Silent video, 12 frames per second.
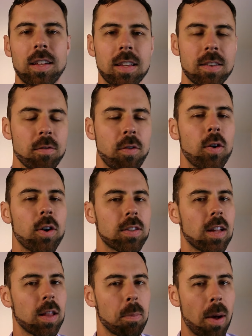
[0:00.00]
It doesn't focus
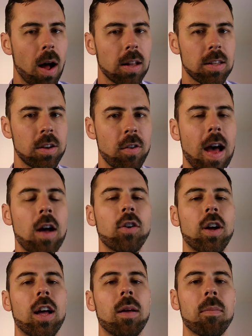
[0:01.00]
on the positive
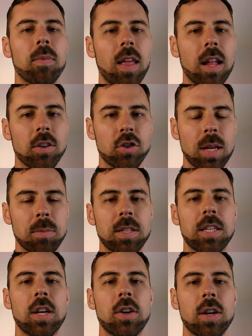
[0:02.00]
outcome that Shape
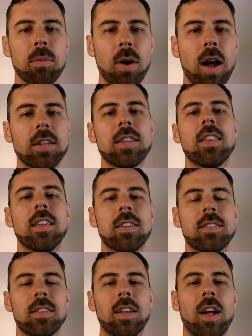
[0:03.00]
Security brought to
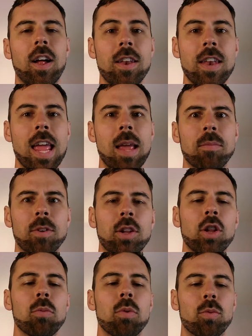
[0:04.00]
this unnamed
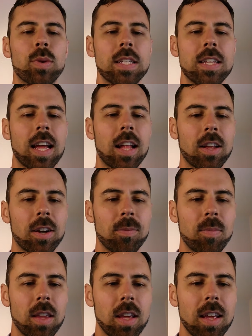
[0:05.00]
global retailer.
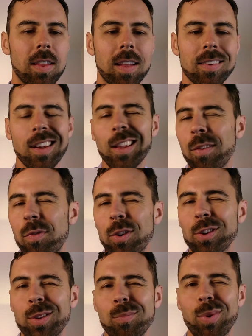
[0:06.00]
That's not the
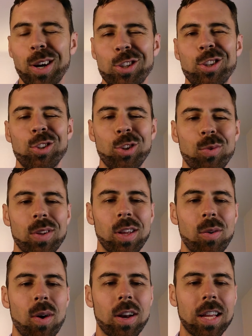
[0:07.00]
first impression you really
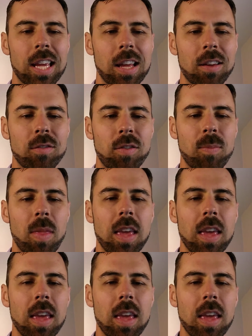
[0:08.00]
want to give.